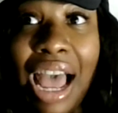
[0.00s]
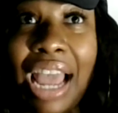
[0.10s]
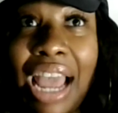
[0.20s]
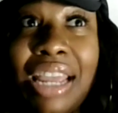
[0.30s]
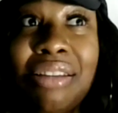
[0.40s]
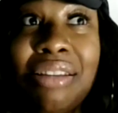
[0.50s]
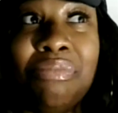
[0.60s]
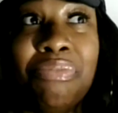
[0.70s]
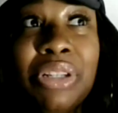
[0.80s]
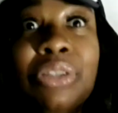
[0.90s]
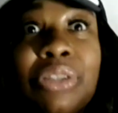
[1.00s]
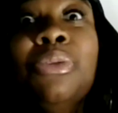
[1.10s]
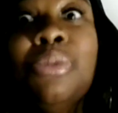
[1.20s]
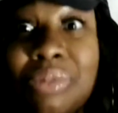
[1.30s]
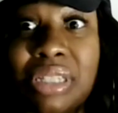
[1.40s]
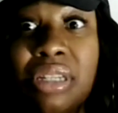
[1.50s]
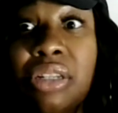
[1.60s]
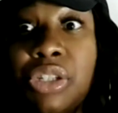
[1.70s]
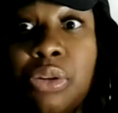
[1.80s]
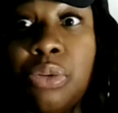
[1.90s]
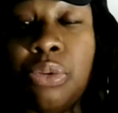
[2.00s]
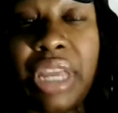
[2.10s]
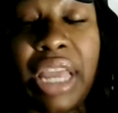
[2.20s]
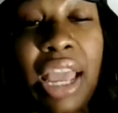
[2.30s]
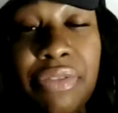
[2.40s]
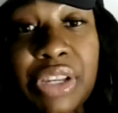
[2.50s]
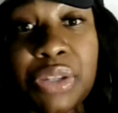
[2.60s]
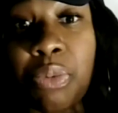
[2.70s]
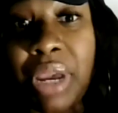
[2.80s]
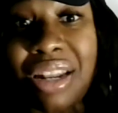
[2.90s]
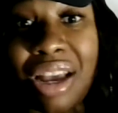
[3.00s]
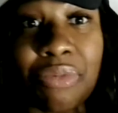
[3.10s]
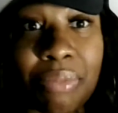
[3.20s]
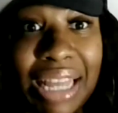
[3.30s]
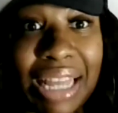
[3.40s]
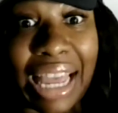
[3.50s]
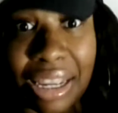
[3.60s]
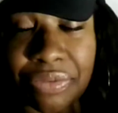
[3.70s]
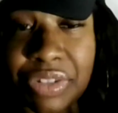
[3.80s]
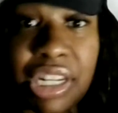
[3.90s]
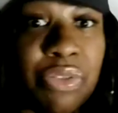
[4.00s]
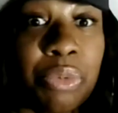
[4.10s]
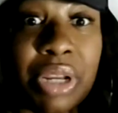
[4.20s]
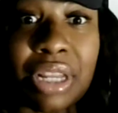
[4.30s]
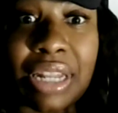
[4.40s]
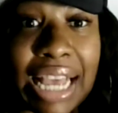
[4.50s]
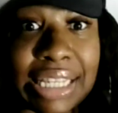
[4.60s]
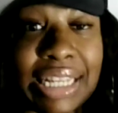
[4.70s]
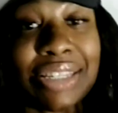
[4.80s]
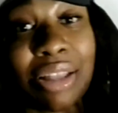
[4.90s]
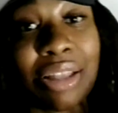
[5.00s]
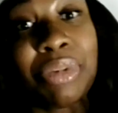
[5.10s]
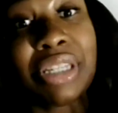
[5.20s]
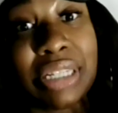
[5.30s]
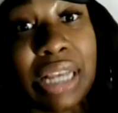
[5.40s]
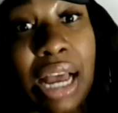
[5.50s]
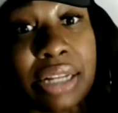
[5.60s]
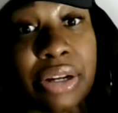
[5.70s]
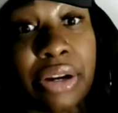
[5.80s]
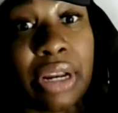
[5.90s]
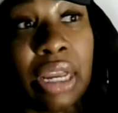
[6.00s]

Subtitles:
I ballooned to the heaviest weight of my life. Didn't even realize it until I went to the doctor.